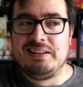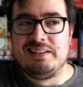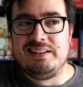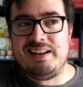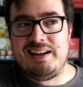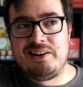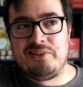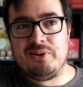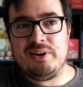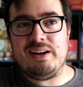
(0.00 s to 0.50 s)

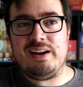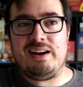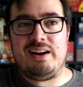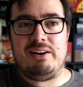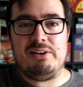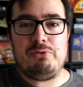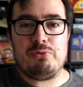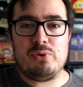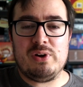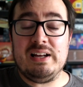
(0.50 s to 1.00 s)
Now,
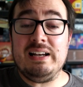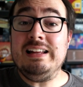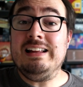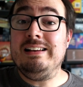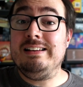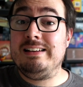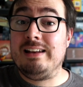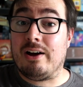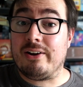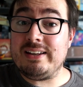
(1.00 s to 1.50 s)
I really
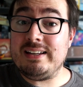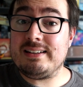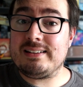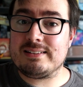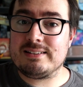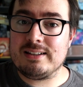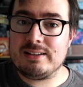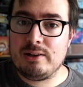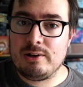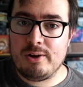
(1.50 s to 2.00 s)

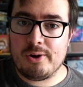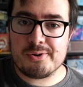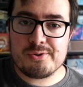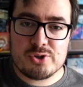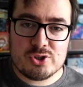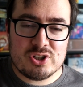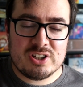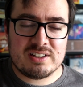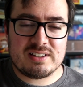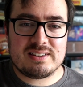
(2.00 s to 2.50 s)
like the
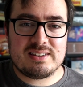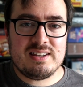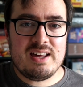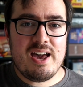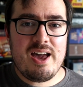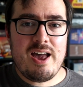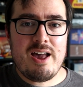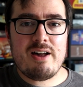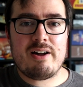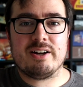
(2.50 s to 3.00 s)
logic
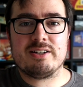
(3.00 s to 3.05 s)
there.